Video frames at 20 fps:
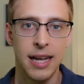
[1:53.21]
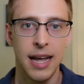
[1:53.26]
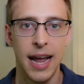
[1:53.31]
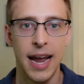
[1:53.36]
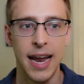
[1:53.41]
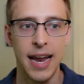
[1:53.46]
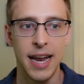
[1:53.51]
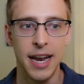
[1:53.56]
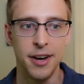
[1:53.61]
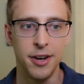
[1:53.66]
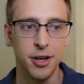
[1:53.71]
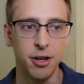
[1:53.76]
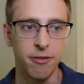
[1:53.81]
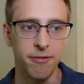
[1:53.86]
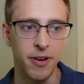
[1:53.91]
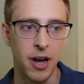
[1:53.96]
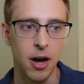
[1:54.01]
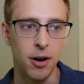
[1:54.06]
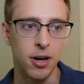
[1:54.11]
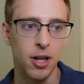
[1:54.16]
And you
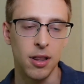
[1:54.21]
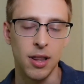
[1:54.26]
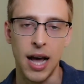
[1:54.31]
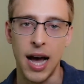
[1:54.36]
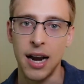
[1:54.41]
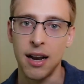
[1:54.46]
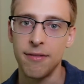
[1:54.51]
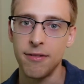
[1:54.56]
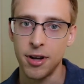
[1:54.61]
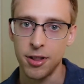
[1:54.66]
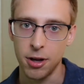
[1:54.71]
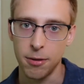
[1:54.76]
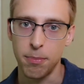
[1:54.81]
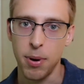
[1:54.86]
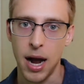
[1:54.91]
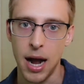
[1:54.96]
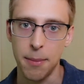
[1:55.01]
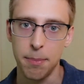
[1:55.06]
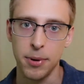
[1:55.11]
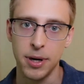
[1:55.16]
found a lot of other
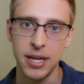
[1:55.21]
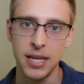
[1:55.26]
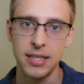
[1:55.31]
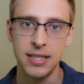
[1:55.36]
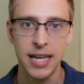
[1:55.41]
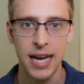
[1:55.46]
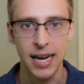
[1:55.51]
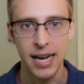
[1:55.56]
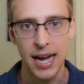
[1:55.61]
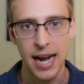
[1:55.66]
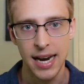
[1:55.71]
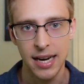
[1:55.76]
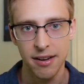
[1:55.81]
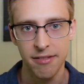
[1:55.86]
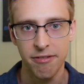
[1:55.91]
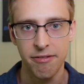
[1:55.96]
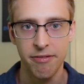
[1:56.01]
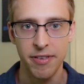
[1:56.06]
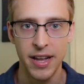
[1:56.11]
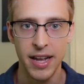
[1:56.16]
properties that kind of
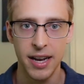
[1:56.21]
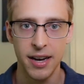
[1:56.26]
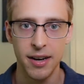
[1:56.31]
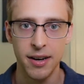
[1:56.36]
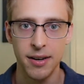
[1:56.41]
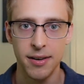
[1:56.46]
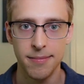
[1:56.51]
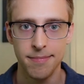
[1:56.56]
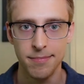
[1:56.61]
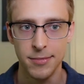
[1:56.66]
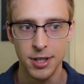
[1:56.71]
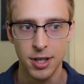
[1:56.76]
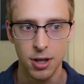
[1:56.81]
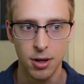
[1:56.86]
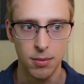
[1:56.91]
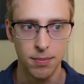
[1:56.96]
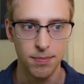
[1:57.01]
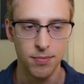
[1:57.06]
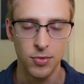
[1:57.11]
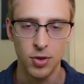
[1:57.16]
fit,
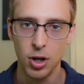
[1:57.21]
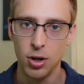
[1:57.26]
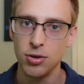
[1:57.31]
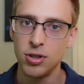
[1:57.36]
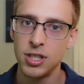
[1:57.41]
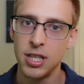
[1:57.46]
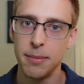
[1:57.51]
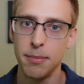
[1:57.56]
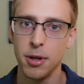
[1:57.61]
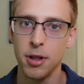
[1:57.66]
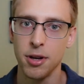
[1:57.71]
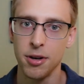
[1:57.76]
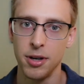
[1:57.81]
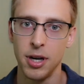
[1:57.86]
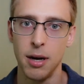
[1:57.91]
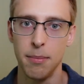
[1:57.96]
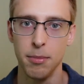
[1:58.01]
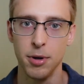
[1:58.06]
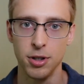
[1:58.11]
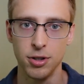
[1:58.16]
those similar
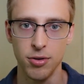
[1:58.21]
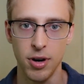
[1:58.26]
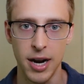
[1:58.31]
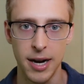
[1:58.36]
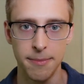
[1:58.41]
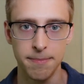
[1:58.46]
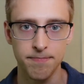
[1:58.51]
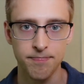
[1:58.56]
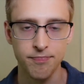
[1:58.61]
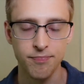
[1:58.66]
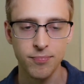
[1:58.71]
numbers, right?